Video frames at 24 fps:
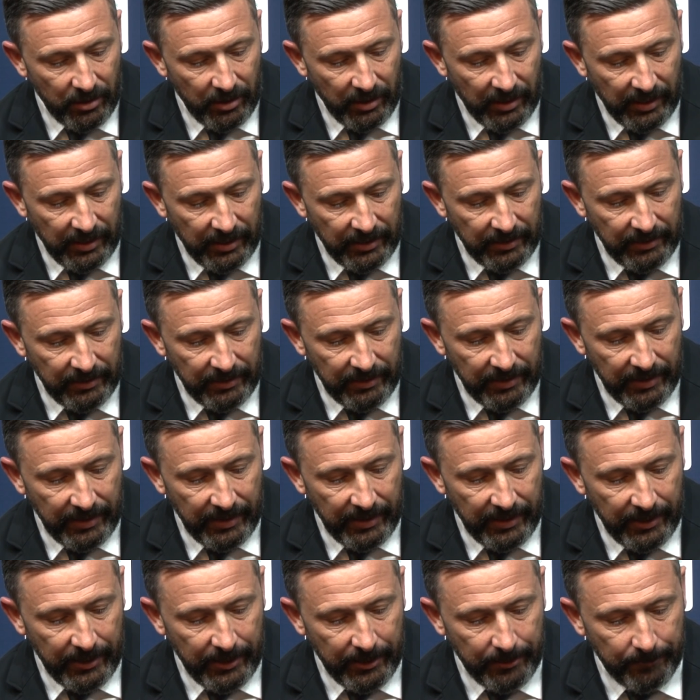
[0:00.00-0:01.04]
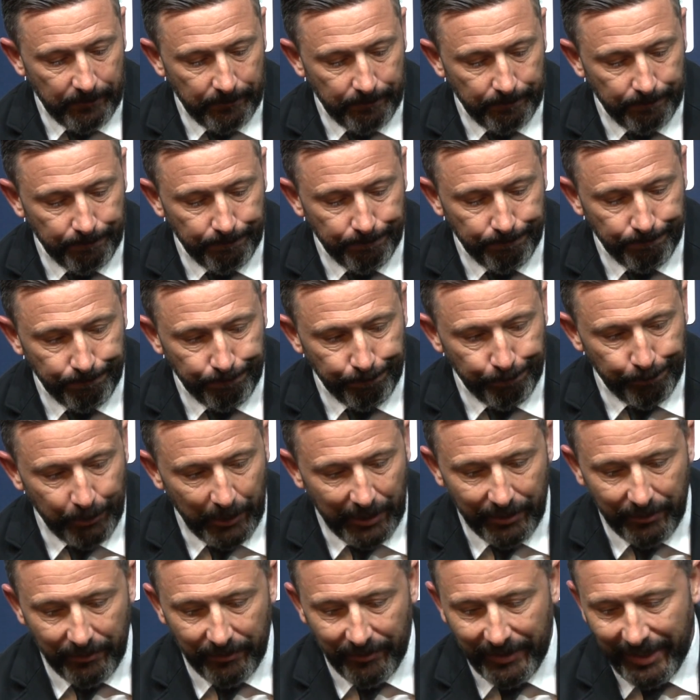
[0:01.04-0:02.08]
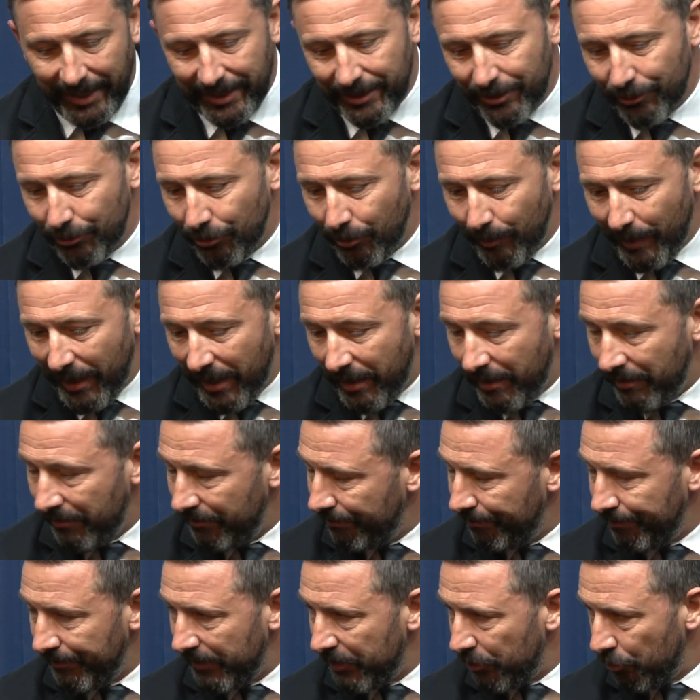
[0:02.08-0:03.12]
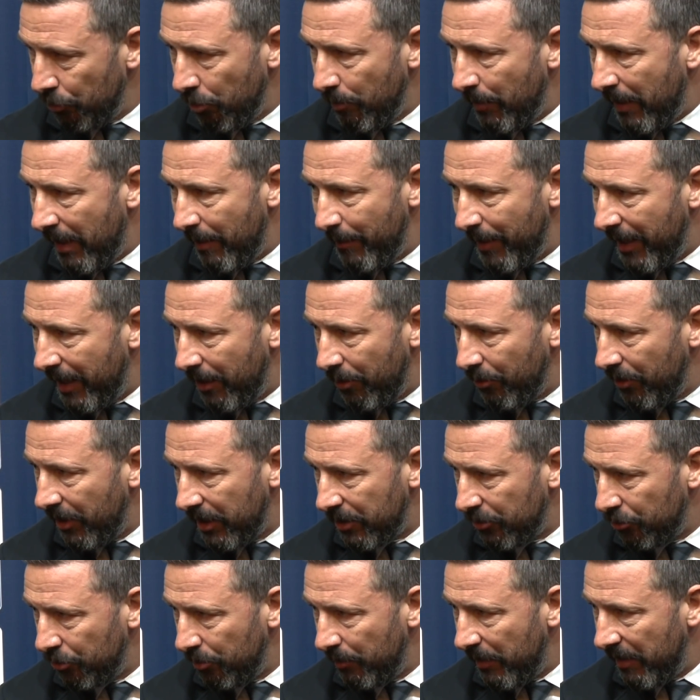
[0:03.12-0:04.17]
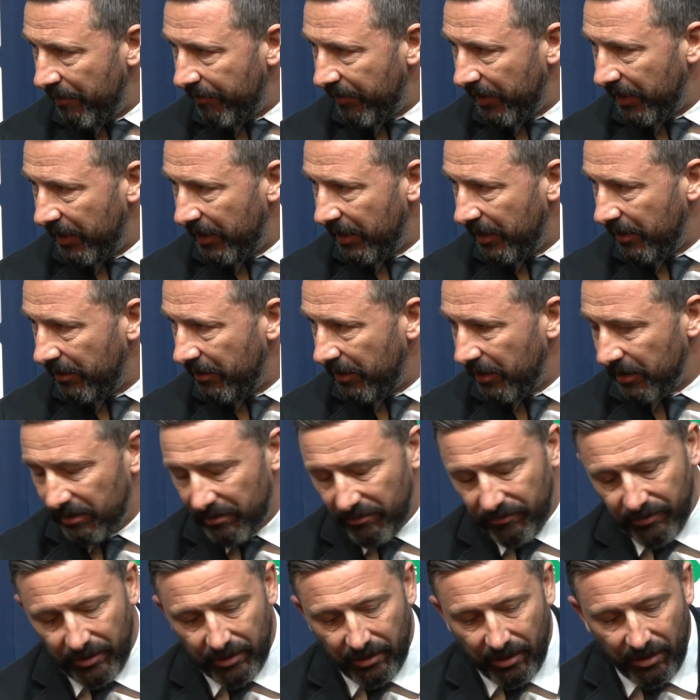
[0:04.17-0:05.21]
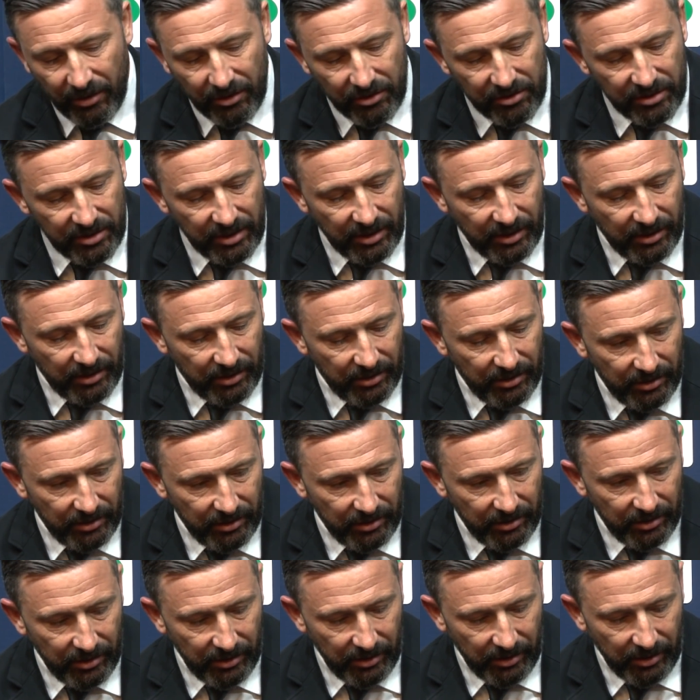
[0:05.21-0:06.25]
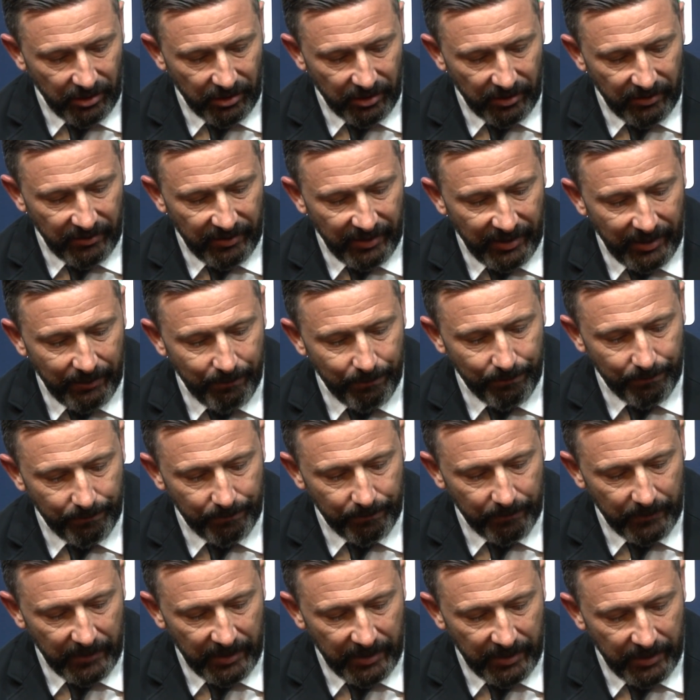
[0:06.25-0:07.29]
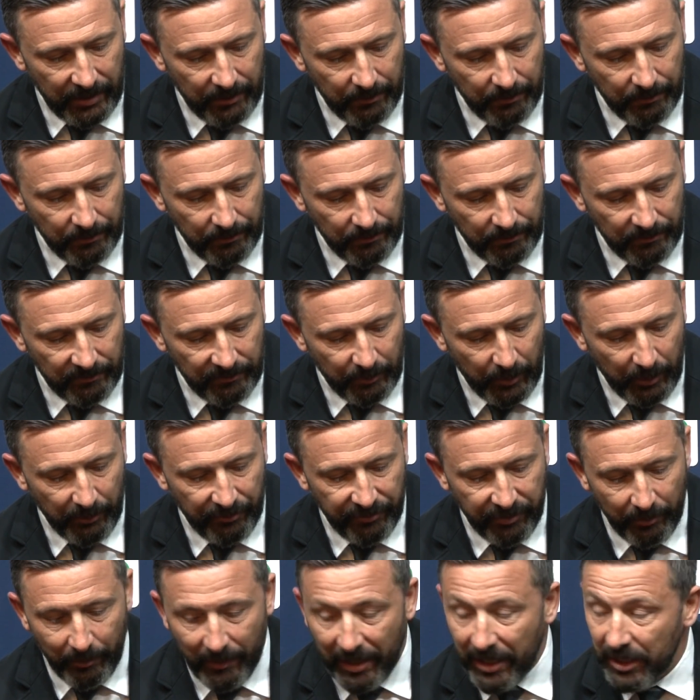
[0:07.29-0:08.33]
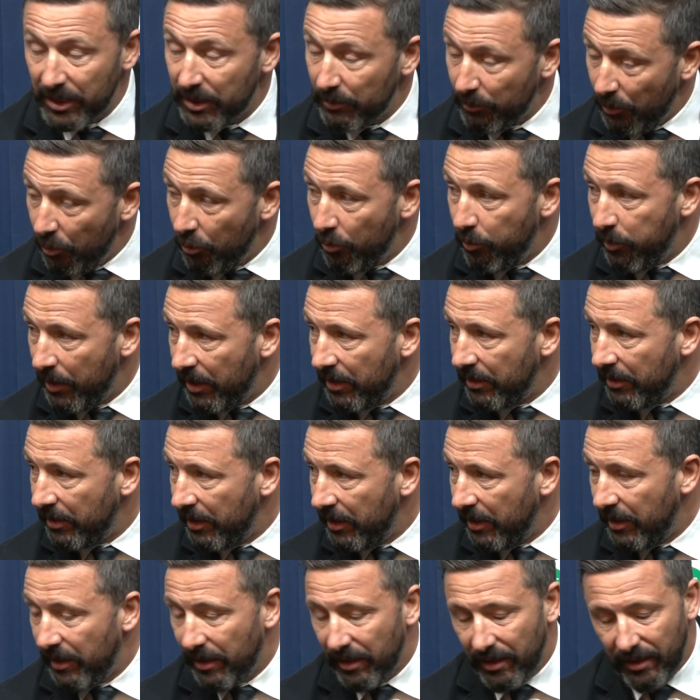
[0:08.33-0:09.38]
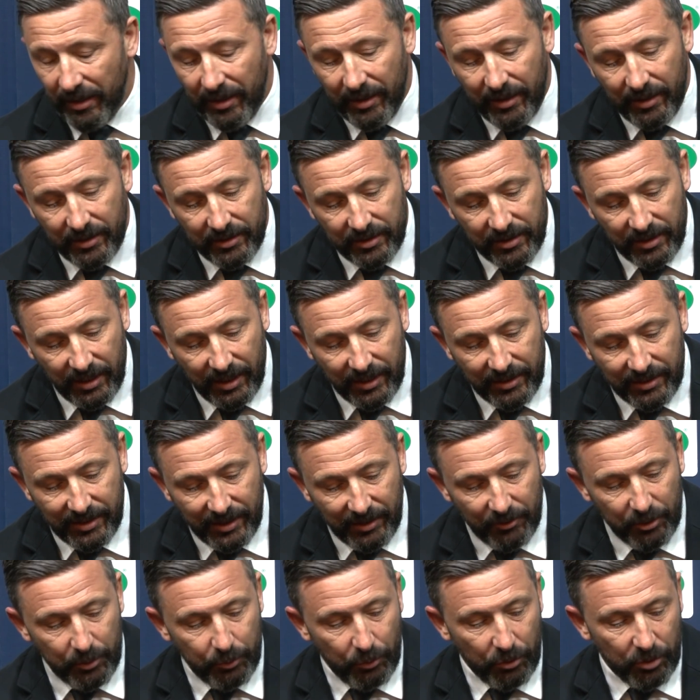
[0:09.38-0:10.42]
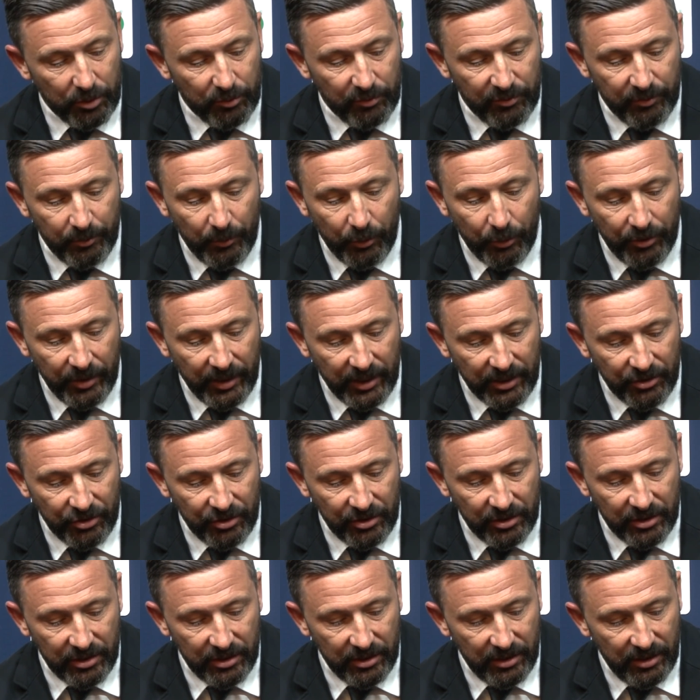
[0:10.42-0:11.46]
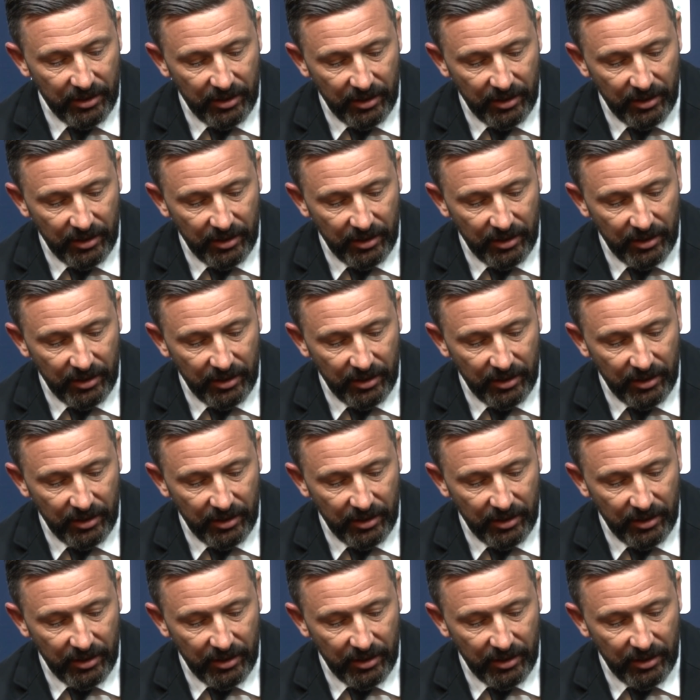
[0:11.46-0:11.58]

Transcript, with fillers: and uh, but that's not my it's not my battle. That's not my fight. That that's for others to condemn. Um, but for my small part in that, I, I say I take responsibility for my own actions.